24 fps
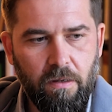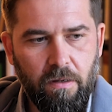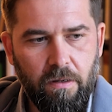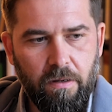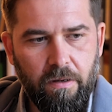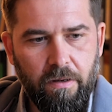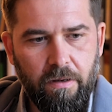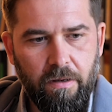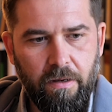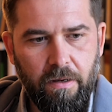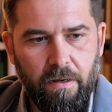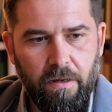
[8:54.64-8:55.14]

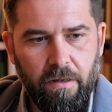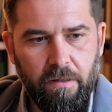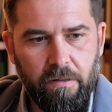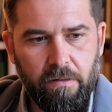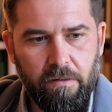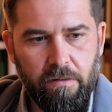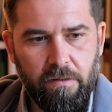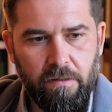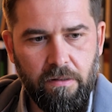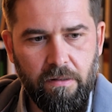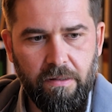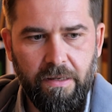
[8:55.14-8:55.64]

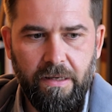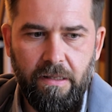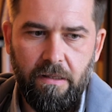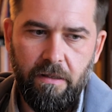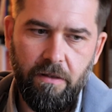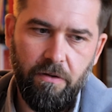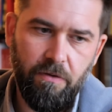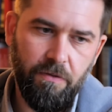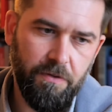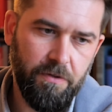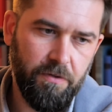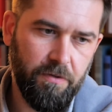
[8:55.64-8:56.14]
and
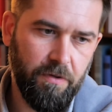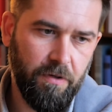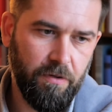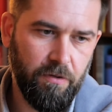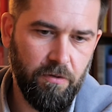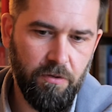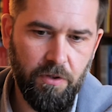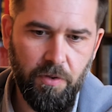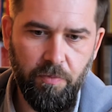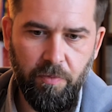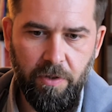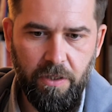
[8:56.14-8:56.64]
lately on the
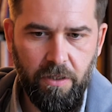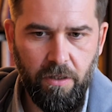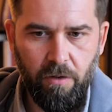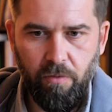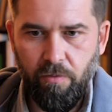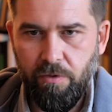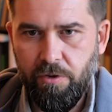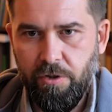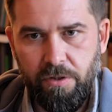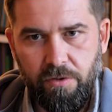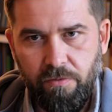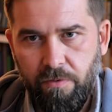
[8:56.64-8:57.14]
strategy
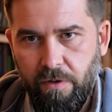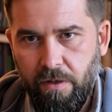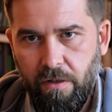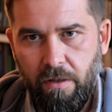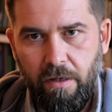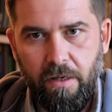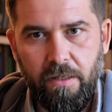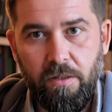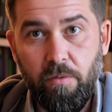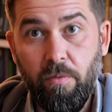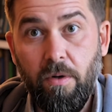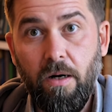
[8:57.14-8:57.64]
meeting, we just
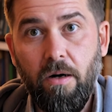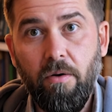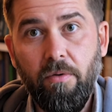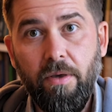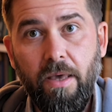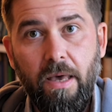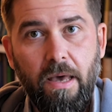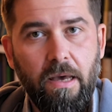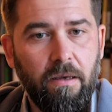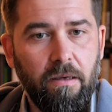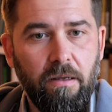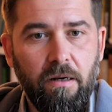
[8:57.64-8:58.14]
realized, wow,
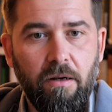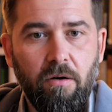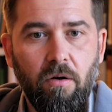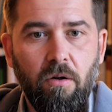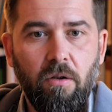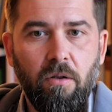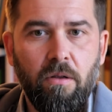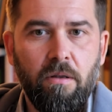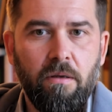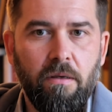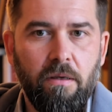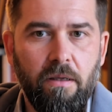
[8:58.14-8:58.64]
yeah,
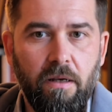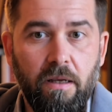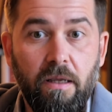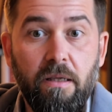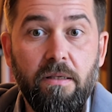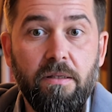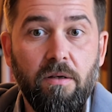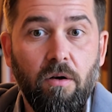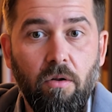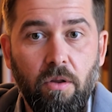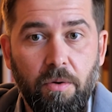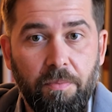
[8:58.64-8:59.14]
it
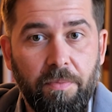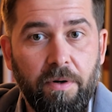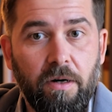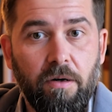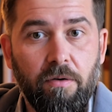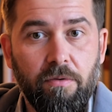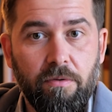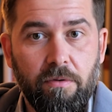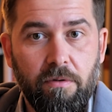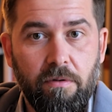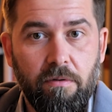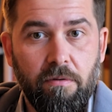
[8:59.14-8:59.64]
is all
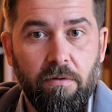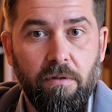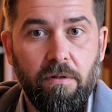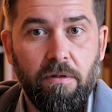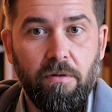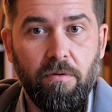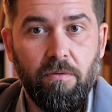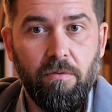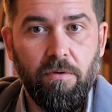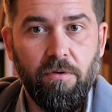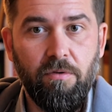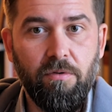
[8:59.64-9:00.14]
about,
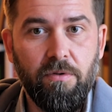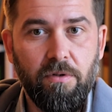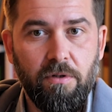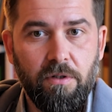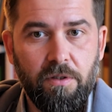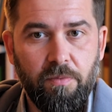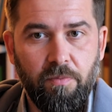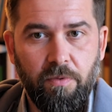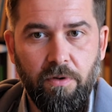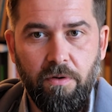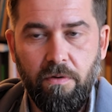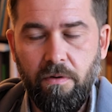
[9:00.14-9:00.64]
user
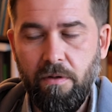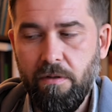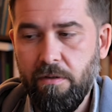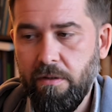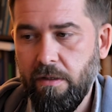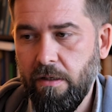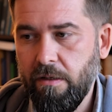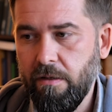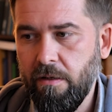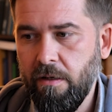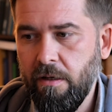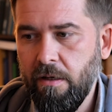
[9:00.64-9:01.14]

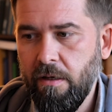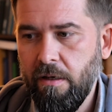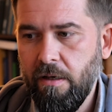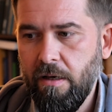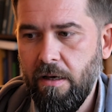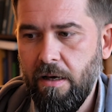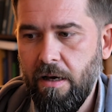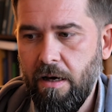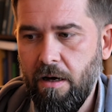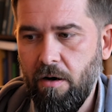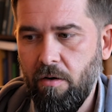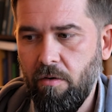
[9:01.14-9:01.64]
experience, and
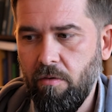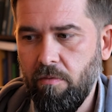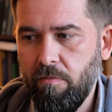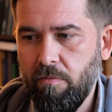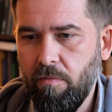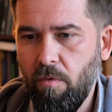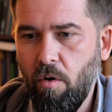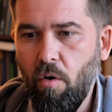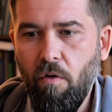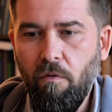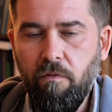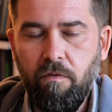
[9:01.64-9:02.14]

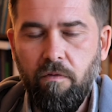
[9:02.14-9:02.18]
how